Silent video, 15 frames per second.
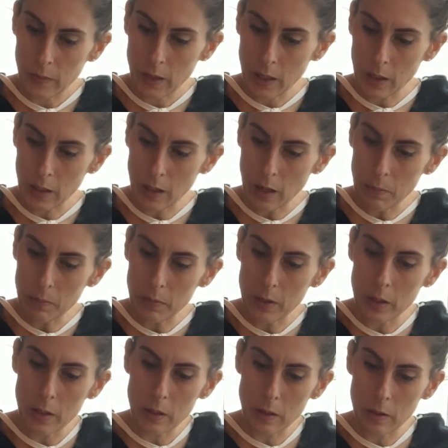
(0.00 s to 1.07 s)
King of Cups.
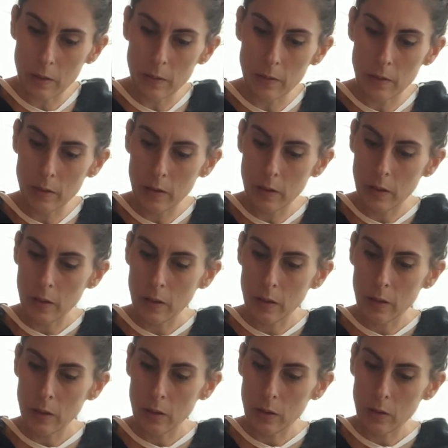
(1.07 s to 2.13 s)
2
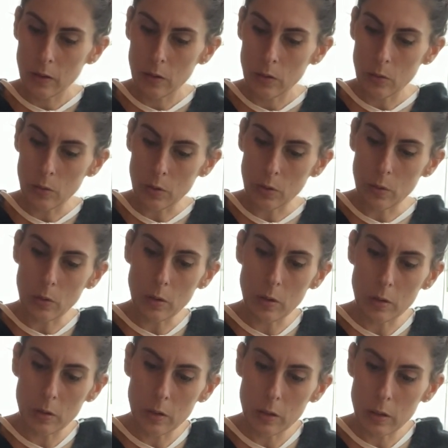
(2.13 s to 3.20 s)
of
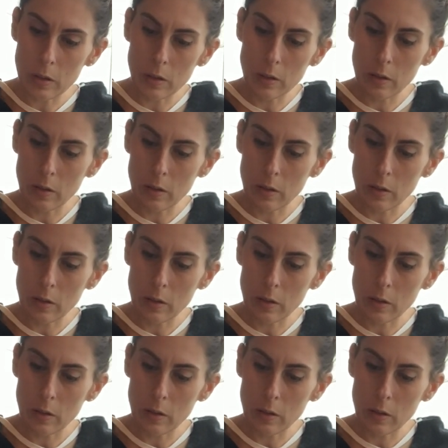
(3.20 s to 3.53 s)
Swords.